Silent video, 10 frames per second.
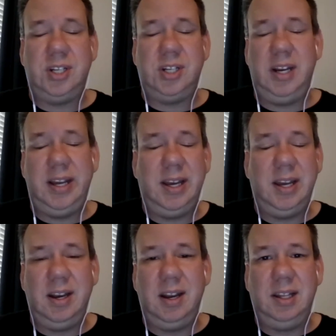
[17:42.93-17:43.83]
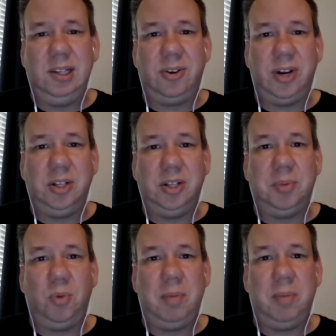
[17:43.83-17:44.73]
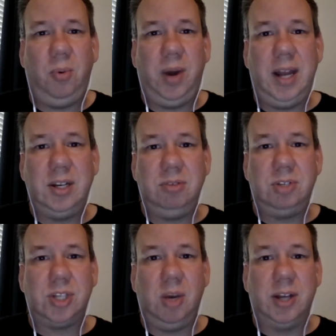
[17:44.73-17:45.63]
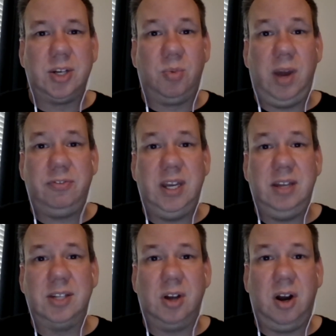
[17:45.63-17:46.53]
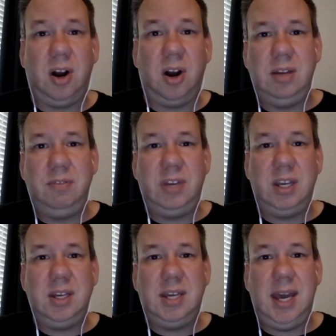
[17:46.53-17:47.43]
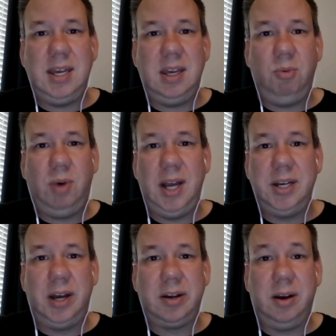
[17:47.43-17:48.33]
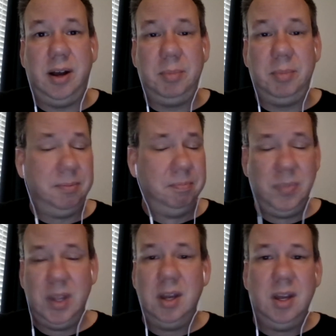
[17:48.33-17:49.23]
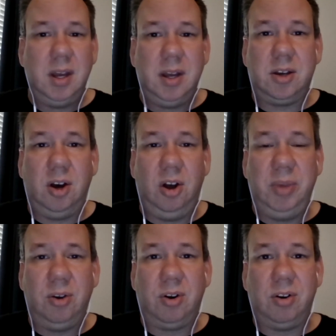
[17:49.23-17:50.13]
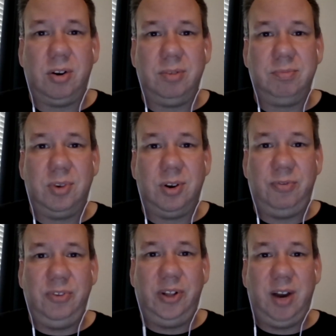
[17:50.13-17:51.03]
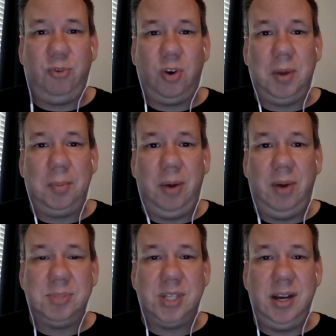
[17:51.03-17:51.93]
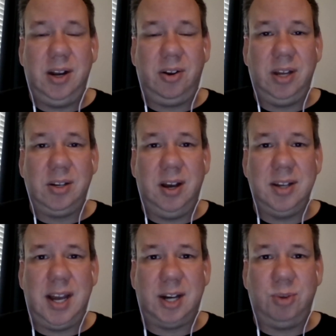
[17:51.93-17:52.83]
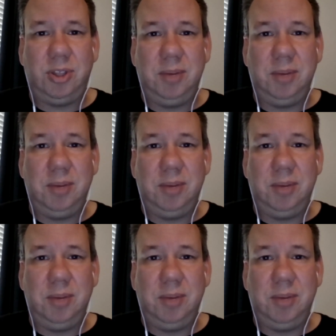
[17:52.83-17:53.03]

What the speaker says: in learning a little more about what I do, just go out to Revkey, that's REVKEY.com, and call me or fill out a form on my website, and I'll get in contact with you.